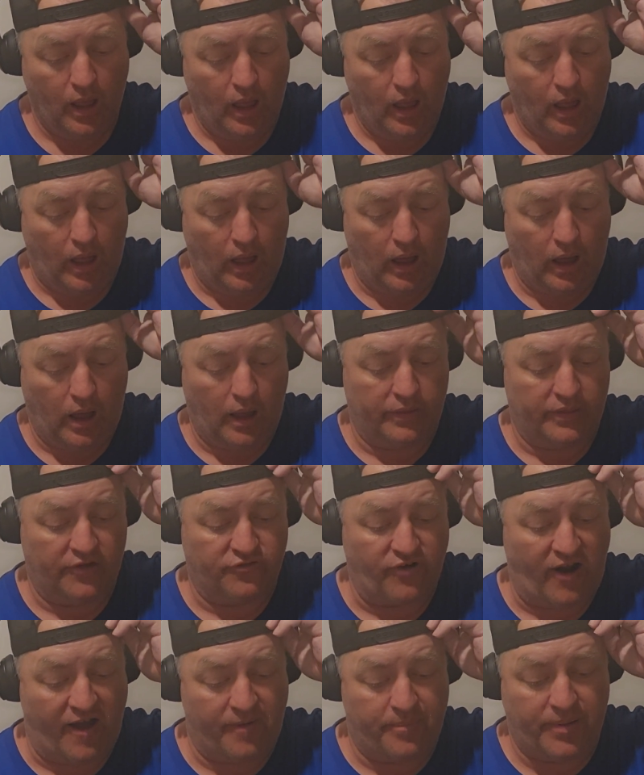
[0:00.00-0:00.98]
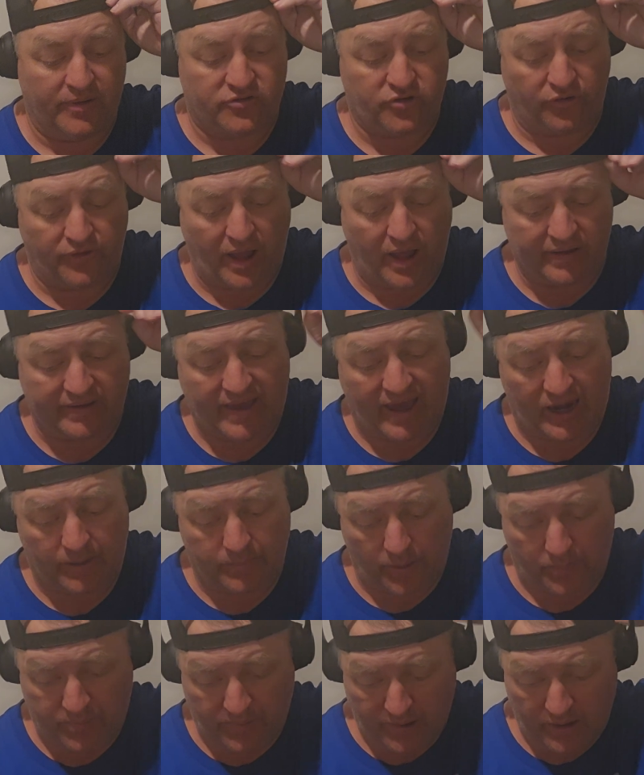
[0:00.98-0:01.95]
The draft picks are
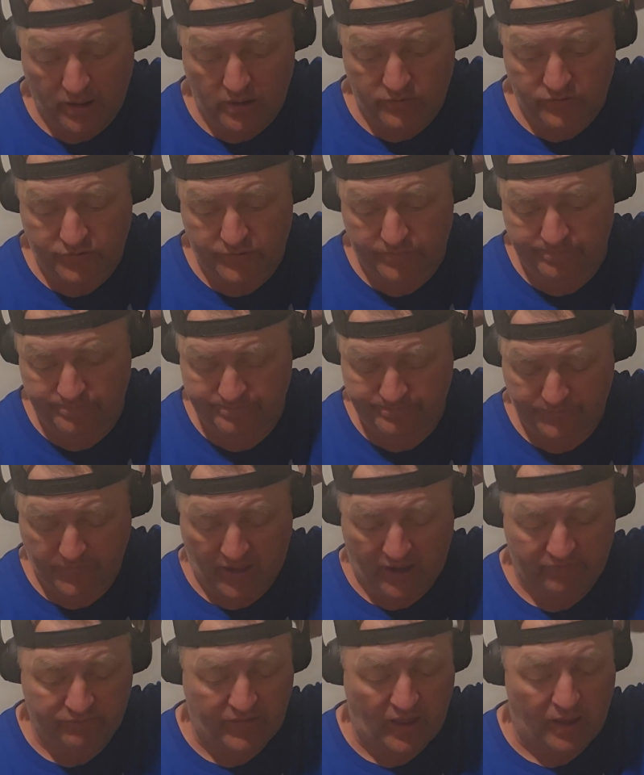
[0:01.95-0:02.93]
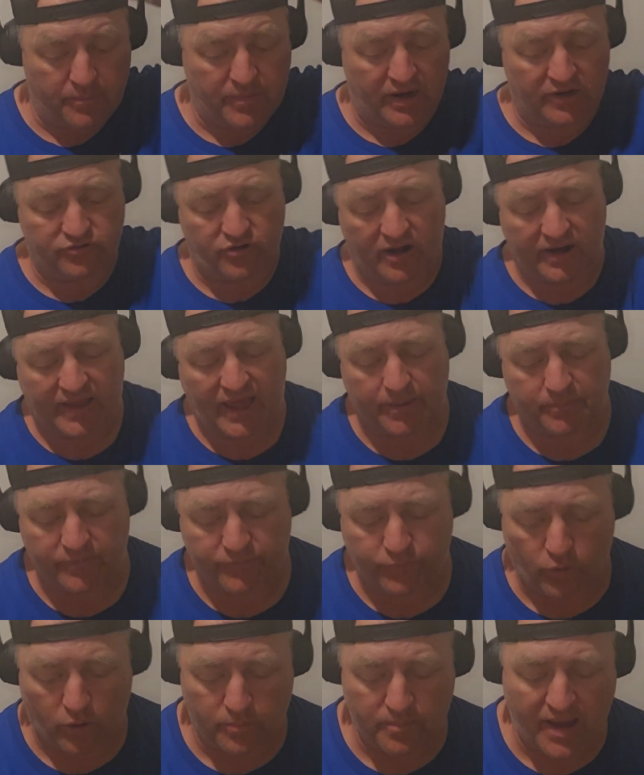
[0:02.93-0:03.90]
non-countable players. They have not been in training camp
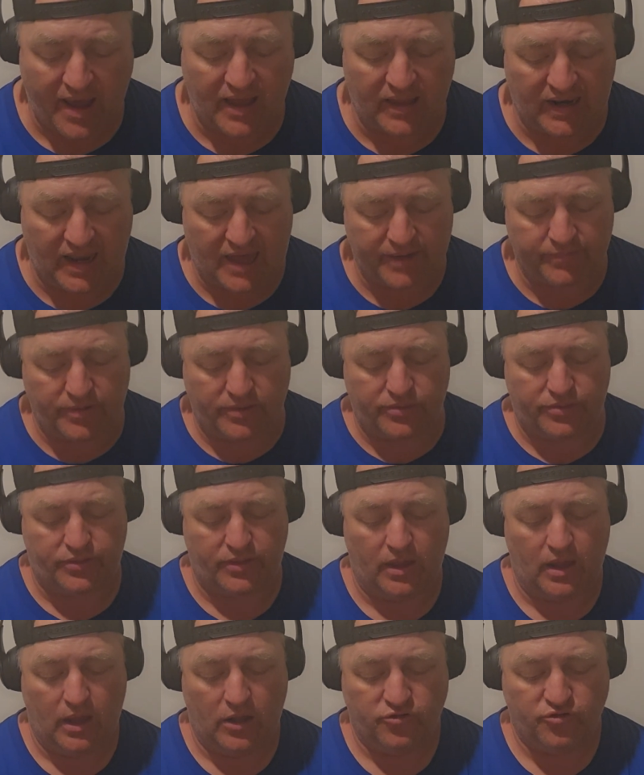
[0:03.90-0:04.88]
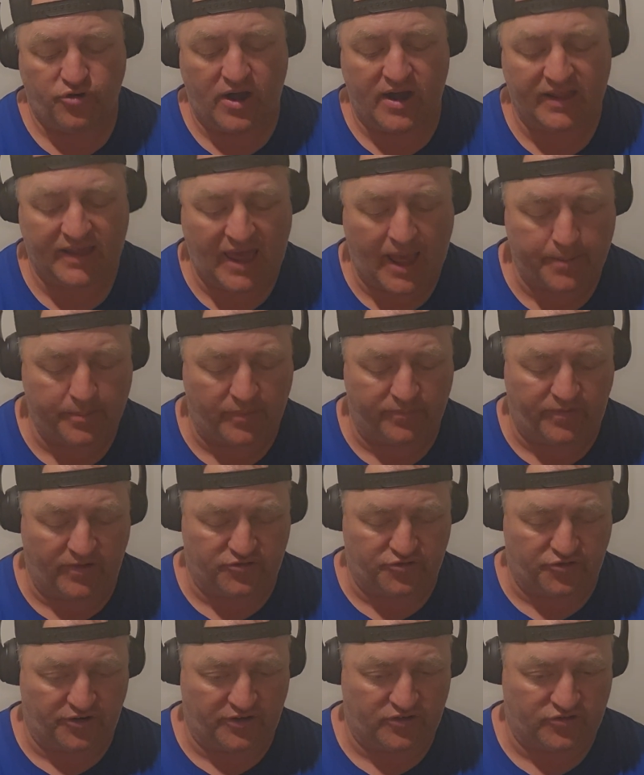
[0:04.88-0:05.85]
before. May 11th, training camp
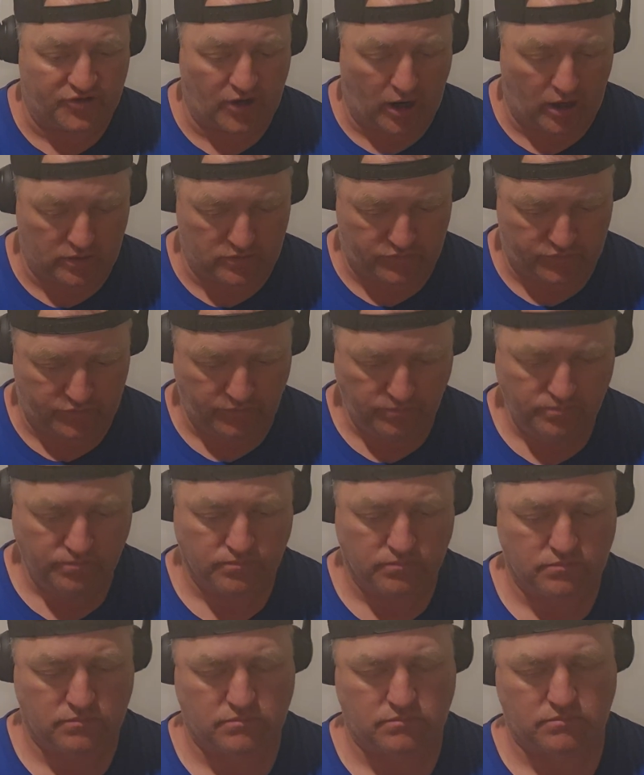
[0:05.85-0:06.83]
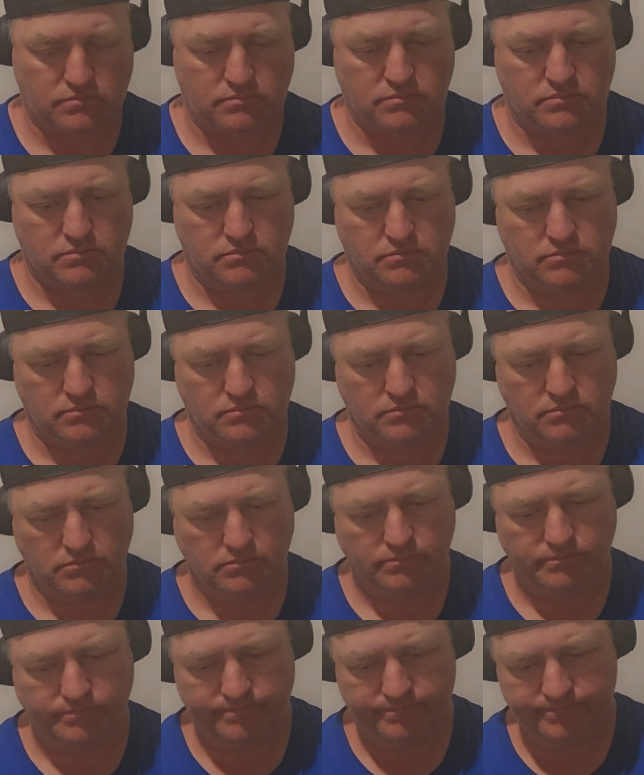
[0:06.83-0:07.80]
officially starts.
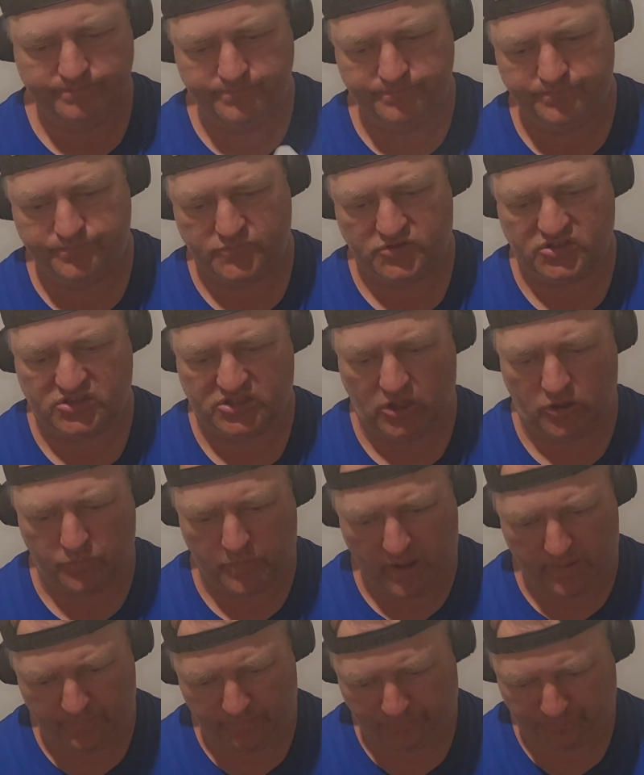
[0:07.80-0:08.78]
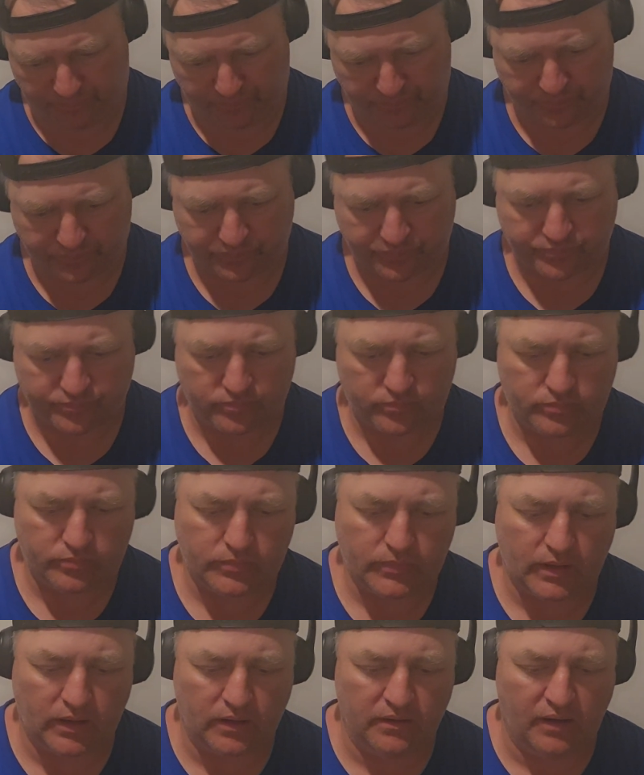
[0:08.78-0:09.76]
Excuse me.
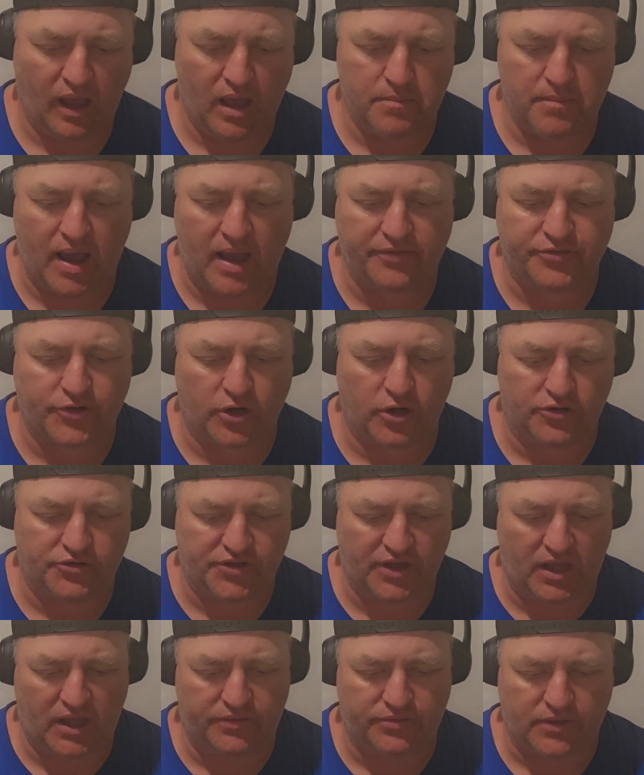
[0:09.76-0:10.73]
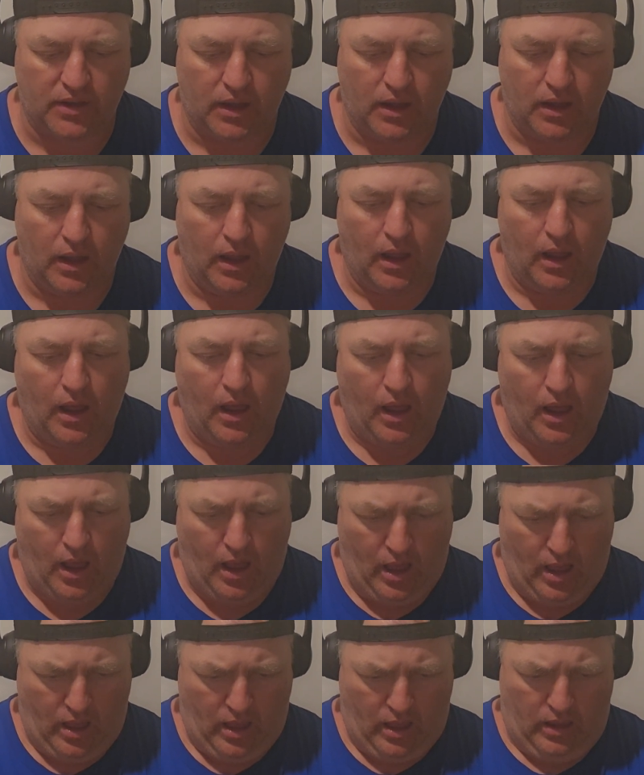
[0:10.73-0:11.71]
May 13th.
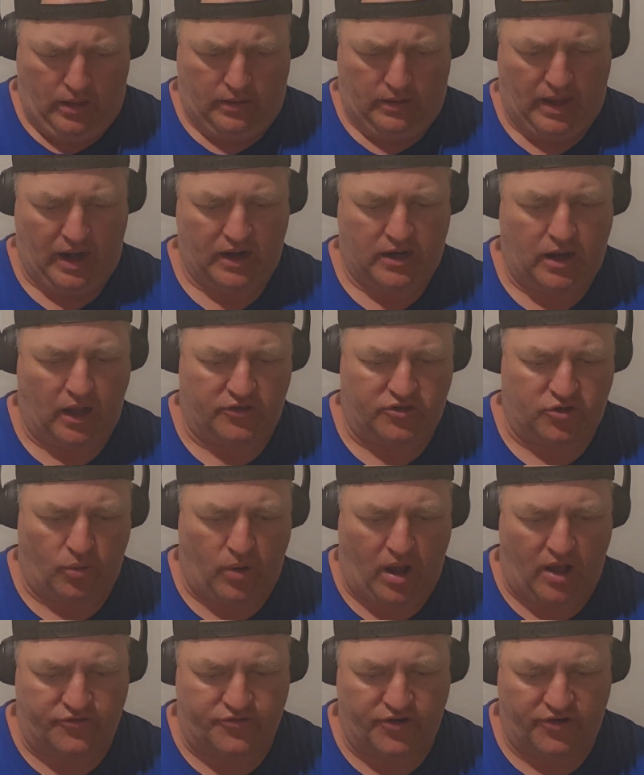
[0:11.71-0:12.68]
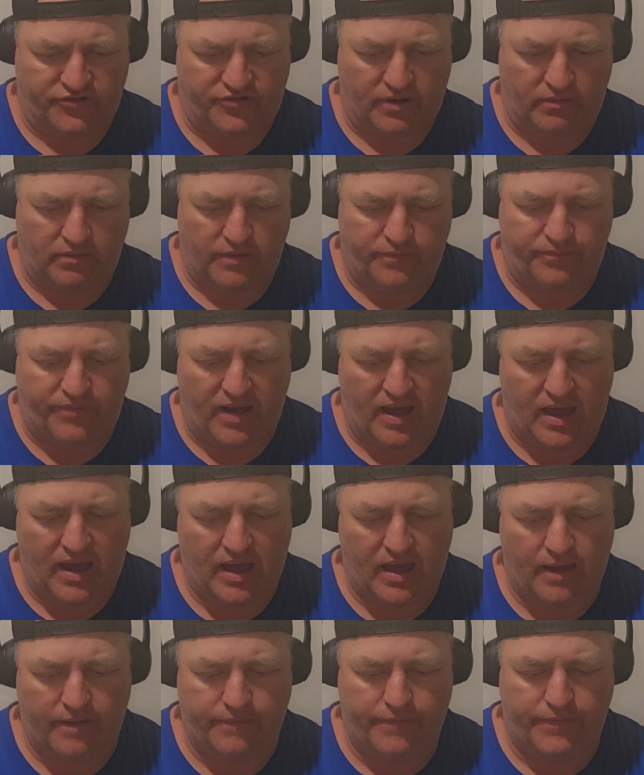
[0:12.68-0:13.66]
Got to cut the roster to
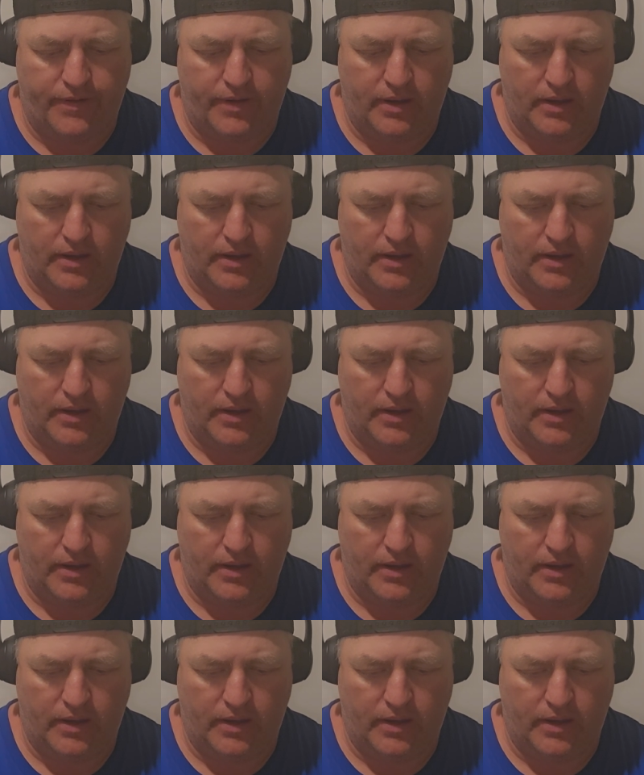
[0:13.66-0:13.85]
75.